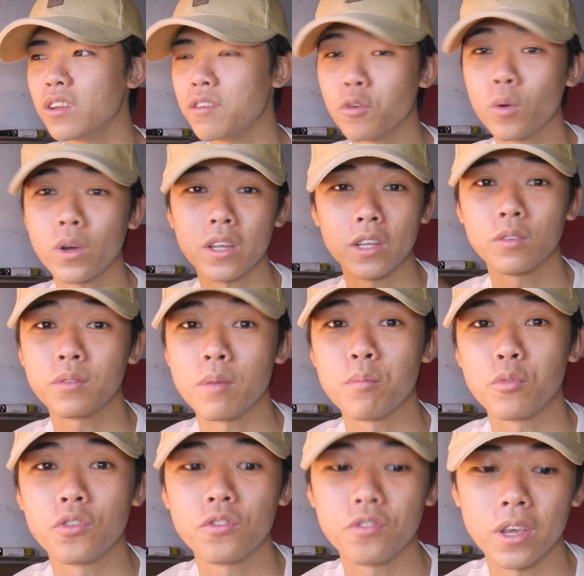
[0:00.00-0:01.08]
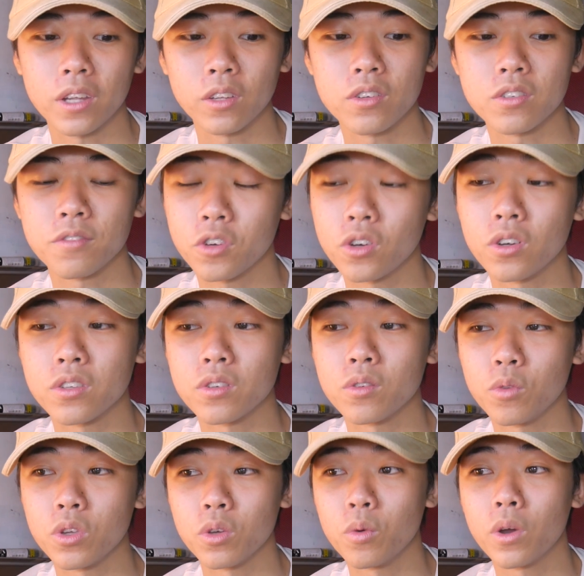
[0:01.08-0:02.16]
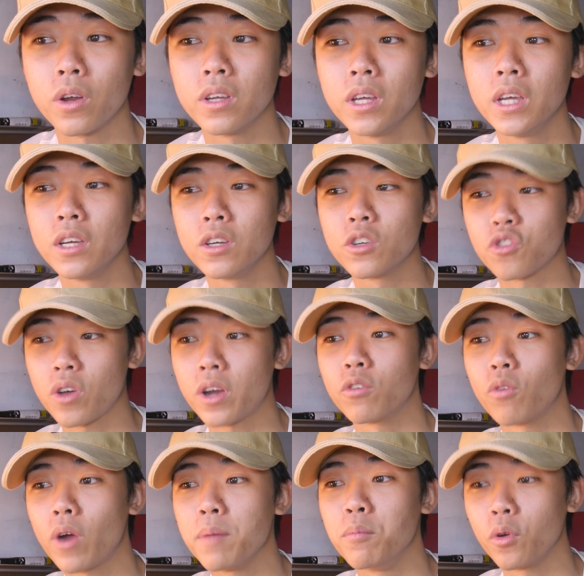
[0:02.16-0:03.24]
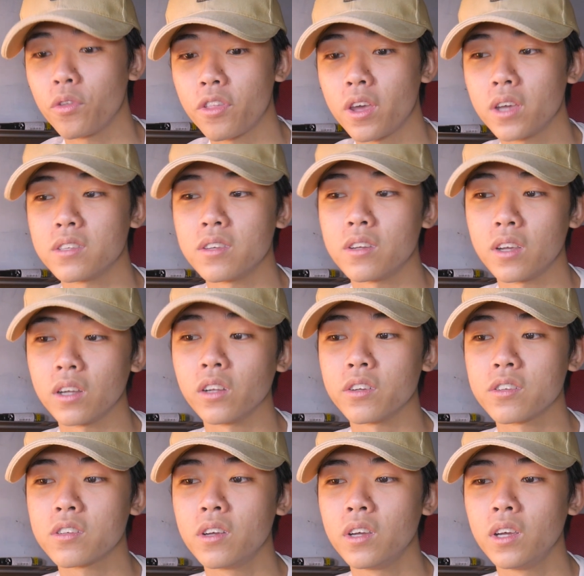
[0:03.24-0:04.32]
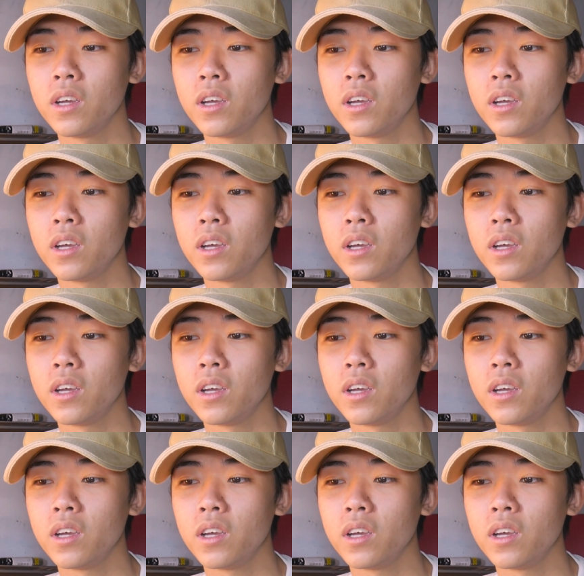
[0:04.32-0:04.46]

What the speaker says: If you want to improve English, of course, you want to try to write more things in English.